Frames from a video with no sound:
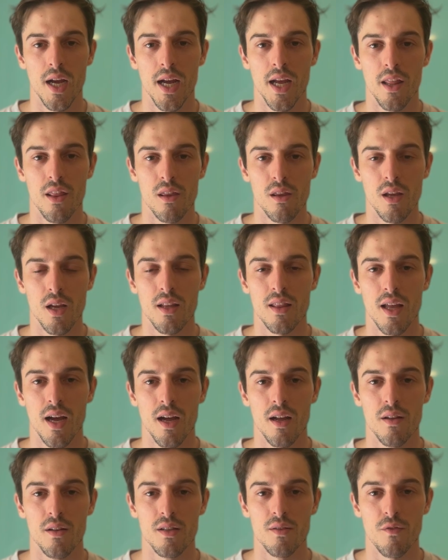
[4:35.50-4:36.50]
and think
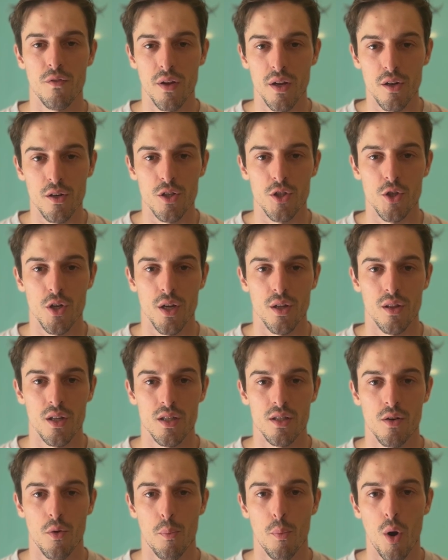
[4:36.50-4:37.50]
that finger strength
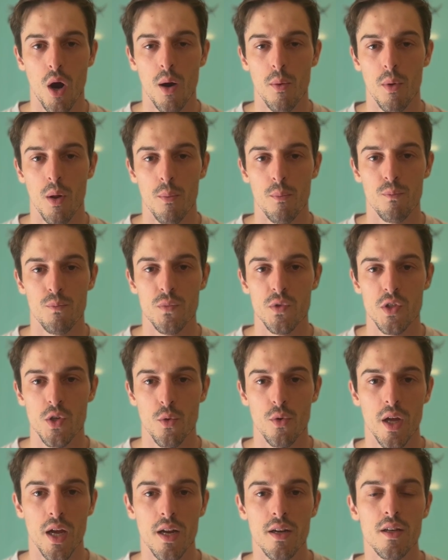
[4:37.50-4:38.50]
is their problem, so
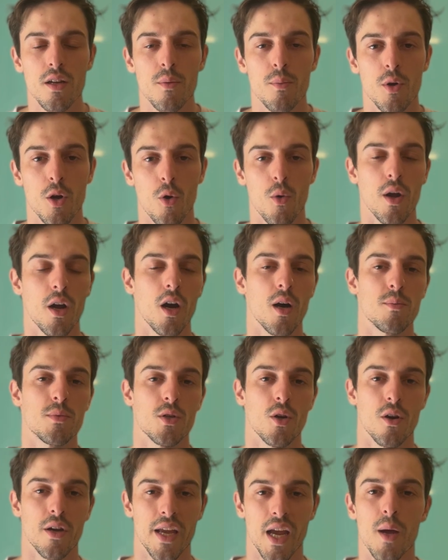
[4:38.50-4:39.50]
they end up going up
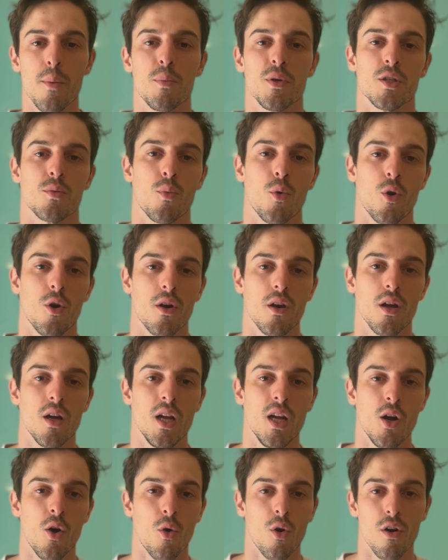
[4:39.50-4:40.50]
to a campus board
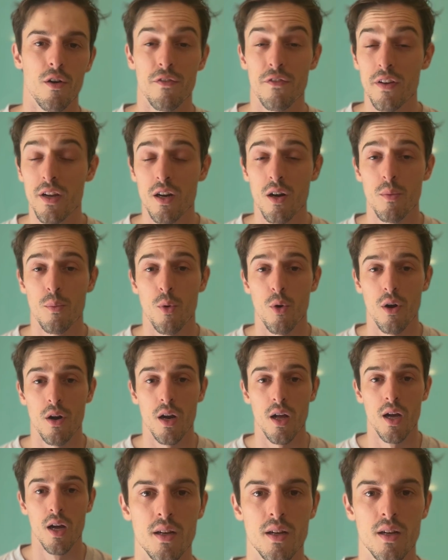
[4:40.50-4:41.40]
or a fingerboard.